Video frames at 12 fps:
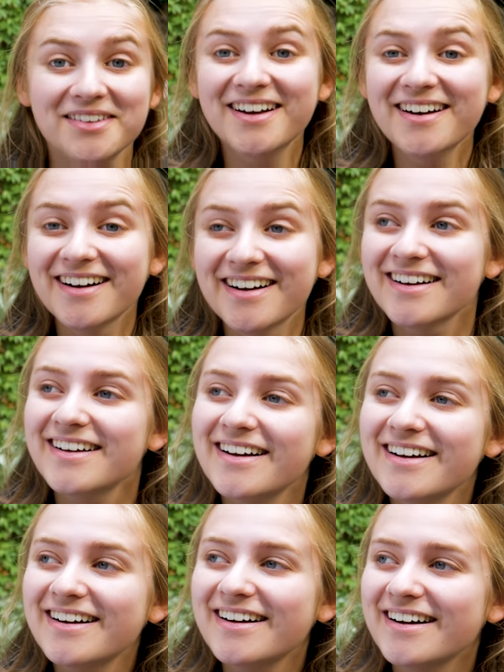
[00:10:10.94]

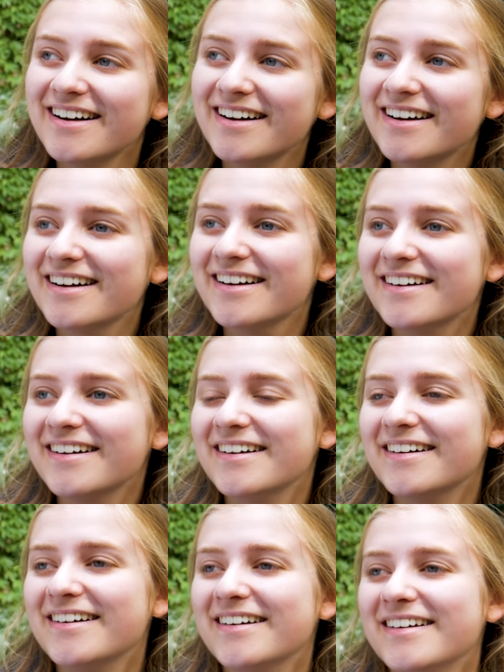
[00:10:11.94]

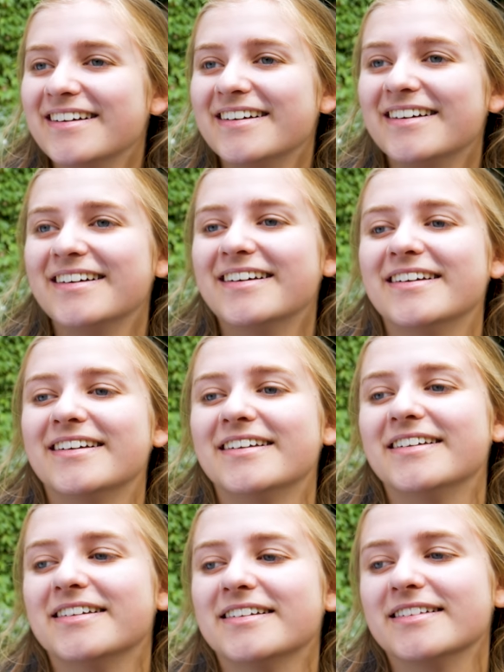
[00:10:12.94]

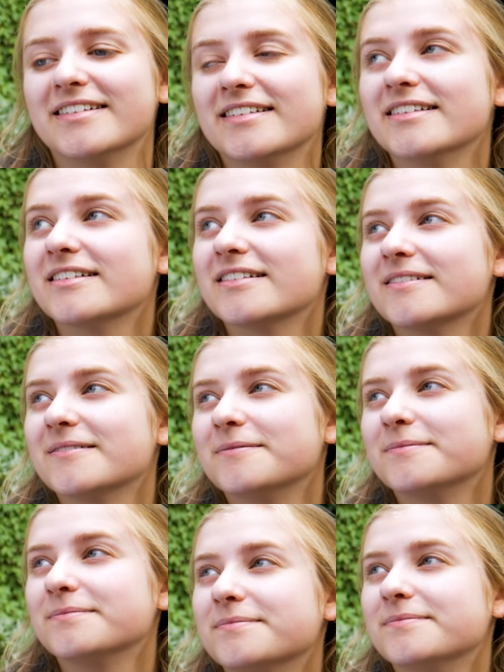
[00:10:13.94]

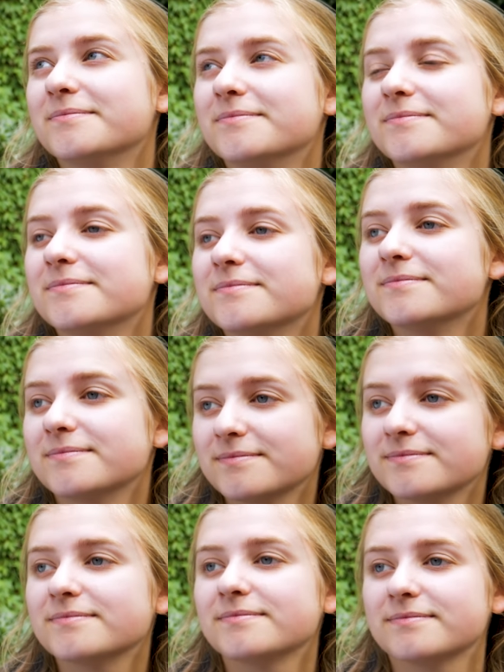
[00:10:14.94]

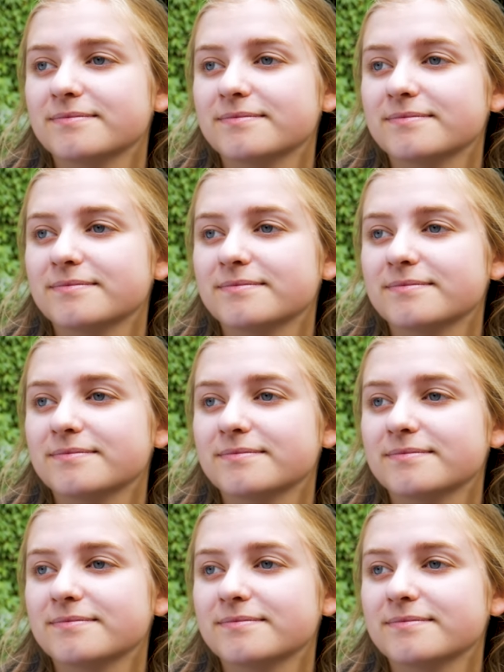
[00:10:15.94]
[no speech]